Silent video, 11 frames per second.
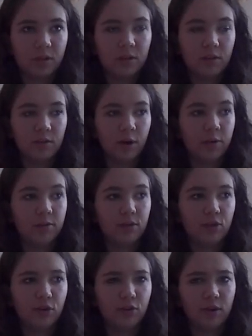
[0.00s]
So I was in
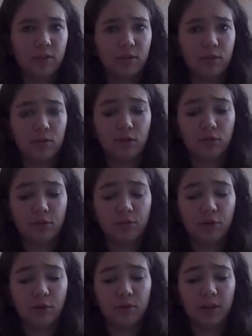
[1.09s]
surgery. I was in surgery for
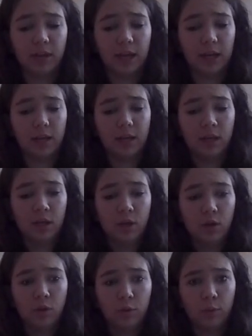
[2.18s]
only like
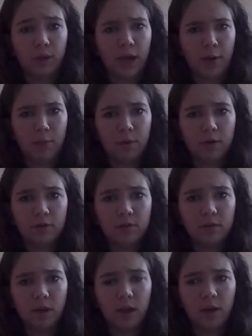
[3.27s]
three hours
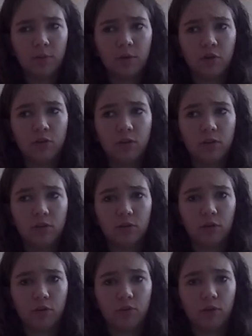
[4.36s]
and originally the
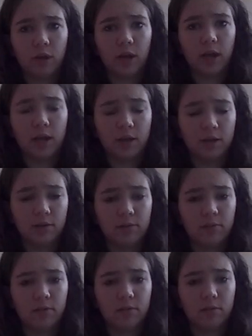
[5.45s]
surgery
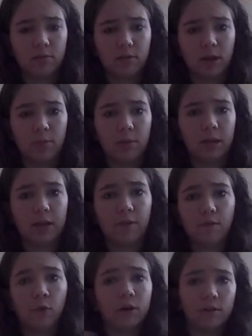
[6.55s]
is can be like
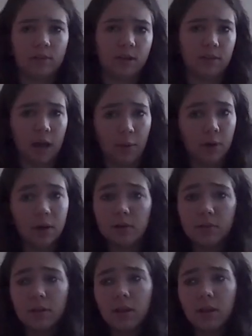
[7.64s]
four to six hours